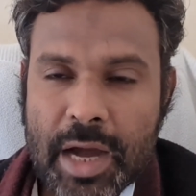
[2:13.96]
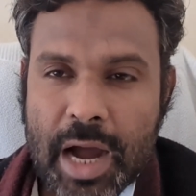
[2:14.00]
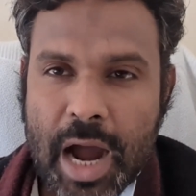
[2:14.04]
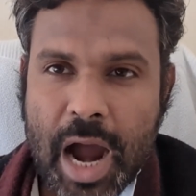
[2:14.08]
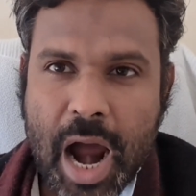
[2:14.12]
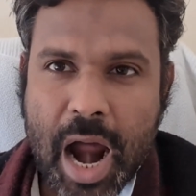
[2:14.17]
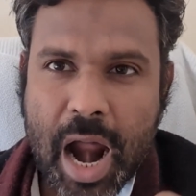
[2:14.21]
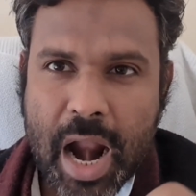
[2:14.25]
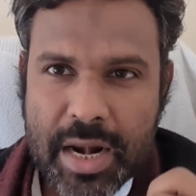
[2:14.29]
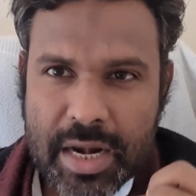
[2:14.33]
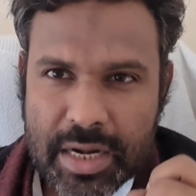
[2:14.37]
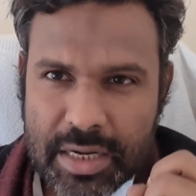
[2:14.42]

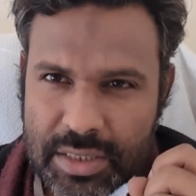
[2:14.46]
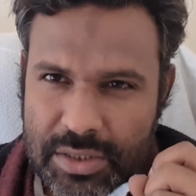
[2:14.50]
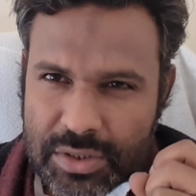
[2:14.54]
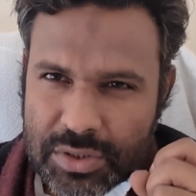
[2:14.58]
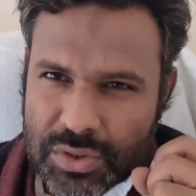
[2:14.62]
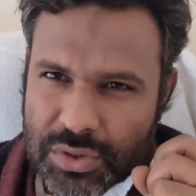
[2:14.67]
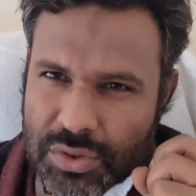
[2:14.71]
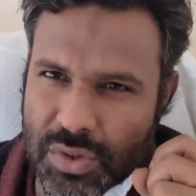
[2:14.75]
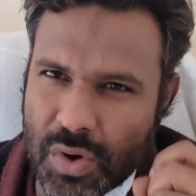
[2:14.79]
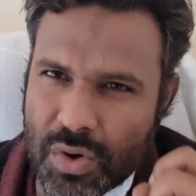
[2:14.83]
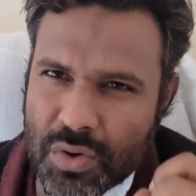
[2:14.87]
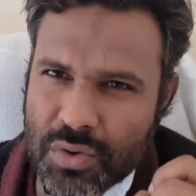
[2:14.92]
And it is
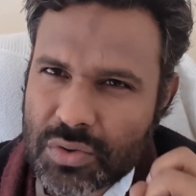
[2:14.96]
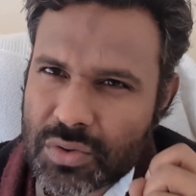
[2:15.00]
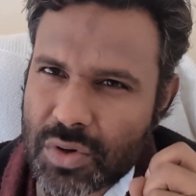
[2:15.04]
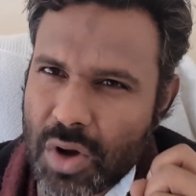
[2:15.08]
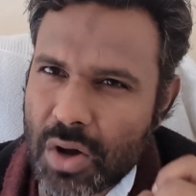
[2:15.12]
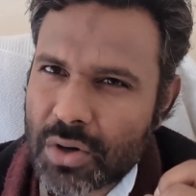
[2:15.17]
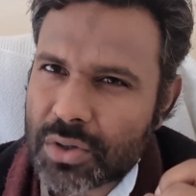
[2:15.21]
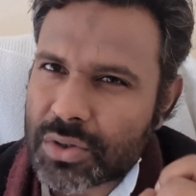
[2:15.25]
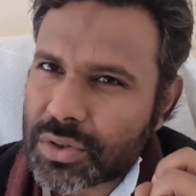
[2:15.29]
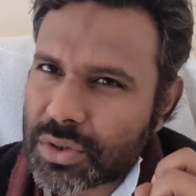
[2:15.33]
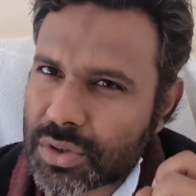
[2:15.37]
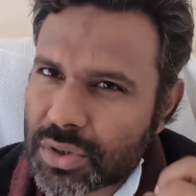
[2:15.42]
so
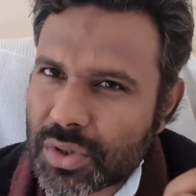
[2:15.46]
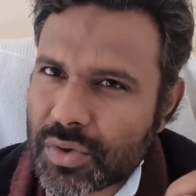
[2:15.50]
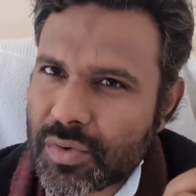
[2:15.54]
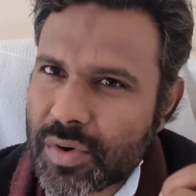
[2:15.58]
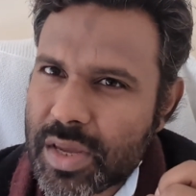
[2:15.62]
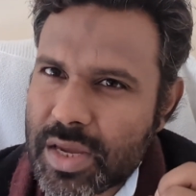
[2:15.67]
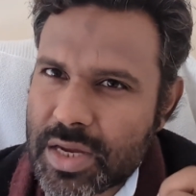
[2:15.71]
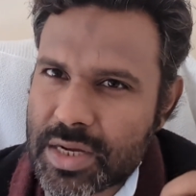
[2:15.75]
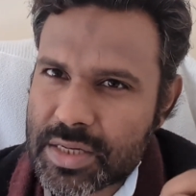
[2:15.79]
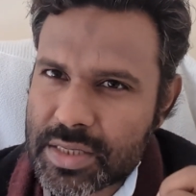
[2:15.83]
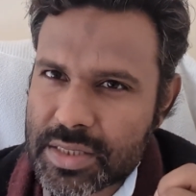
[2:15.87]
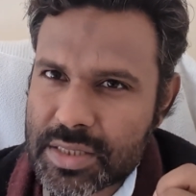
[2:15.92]

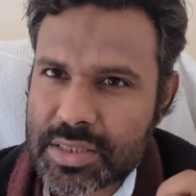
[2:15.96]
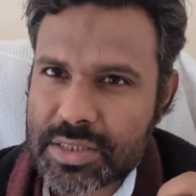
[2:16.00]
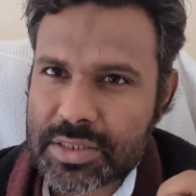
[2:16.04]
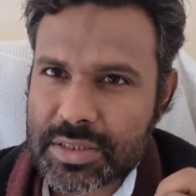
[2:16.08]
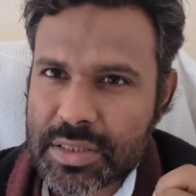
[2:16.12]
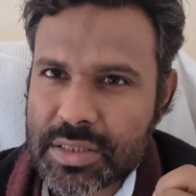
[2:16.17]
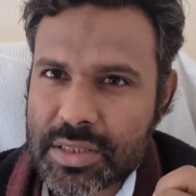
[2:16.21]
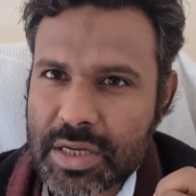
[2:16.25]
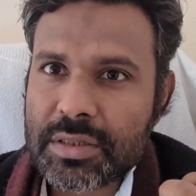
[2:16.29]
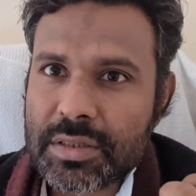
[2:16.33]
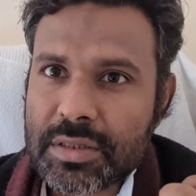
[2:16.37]
concrete